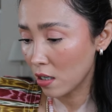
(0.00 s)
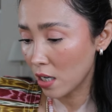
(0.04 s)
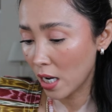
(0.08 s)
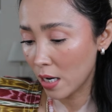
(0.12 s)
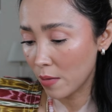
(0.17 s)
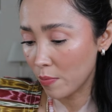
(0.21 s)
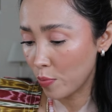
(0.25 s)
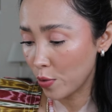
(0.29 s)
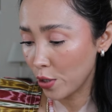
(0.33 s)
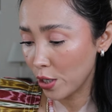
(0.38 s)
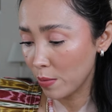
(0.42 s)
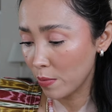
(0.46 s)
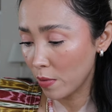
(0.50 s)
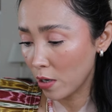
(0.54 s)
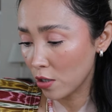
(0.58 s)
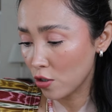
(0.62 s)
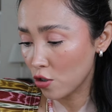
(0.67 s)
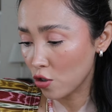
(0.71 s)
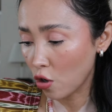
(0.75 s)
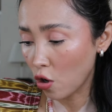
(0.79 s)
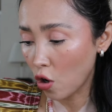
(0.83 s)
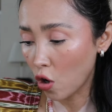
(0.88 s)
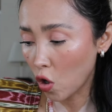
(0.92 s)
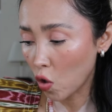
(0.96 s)
and pretty much
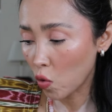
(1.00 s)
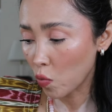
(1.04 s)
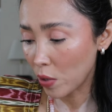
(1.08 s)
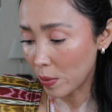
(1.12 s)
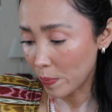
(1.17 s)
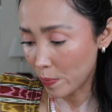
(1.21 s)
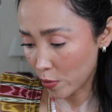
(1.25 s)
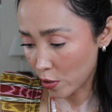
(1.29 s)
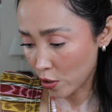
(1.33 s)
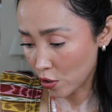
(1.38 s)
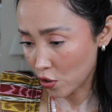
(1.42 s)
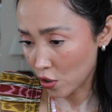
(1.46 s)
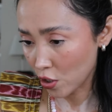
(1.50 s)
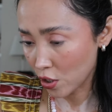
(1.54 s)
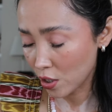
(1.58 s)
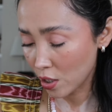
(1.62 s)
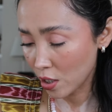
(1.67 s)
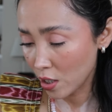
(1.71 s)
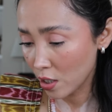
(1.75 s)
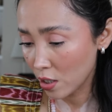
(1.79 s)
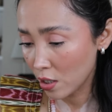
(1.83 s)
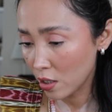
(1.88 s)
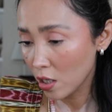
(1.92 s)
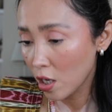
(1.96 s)
all
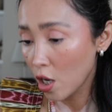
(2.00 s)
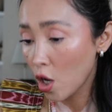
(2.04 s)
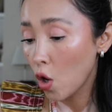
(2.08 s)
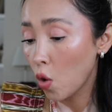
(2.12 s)
repurchases,